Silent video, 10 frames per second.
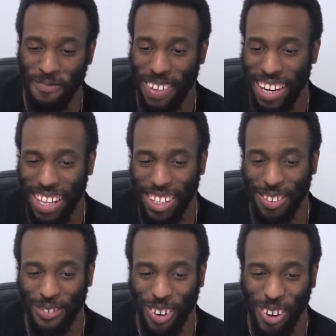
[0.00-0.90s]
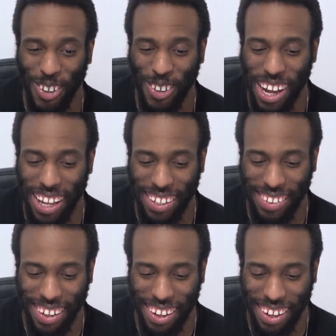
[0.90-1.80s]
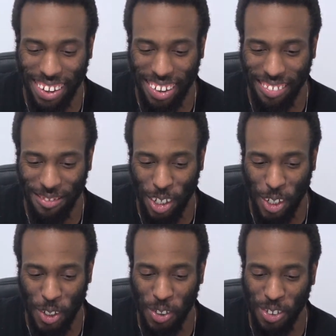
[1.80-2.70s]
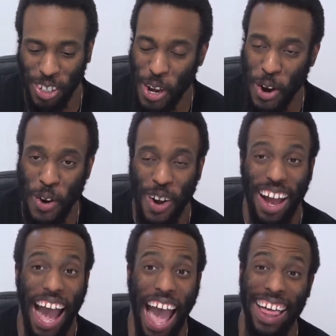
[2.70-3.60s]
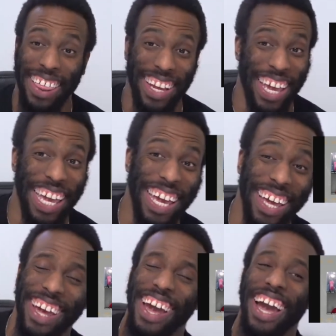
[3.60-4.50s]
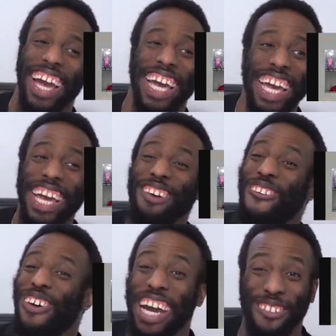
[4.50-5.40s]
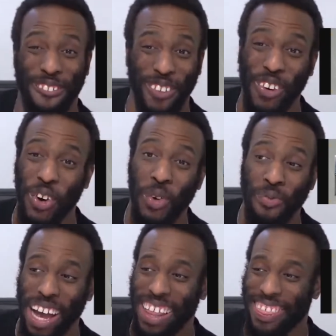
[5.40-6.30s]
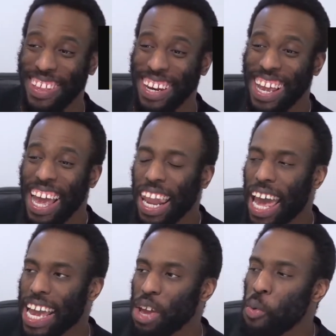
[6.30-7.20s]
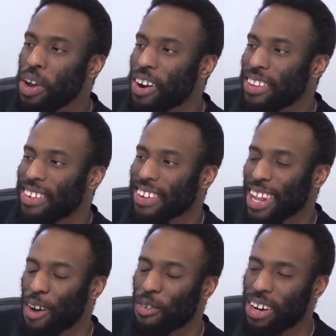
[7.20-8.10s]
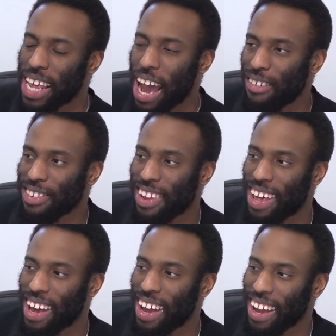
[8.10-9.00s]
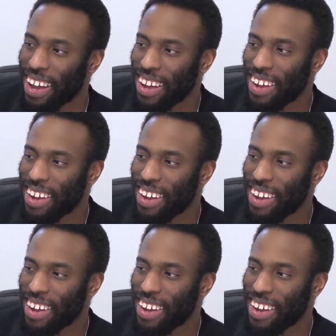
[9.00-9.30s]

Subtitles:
in his role as Mercutio, I think he went full method. Like he went on this level and I was like,